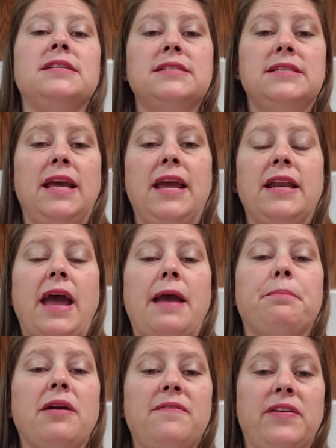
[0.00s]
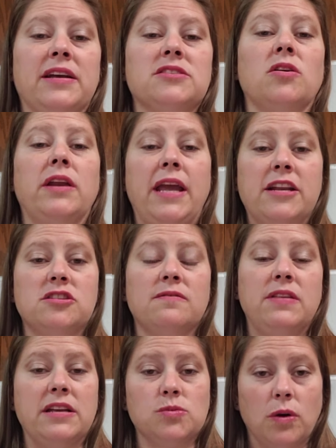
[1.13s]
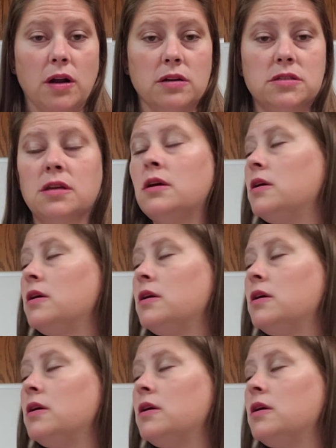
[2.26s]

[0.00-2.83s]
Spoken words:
indeed a prefix on each of these words.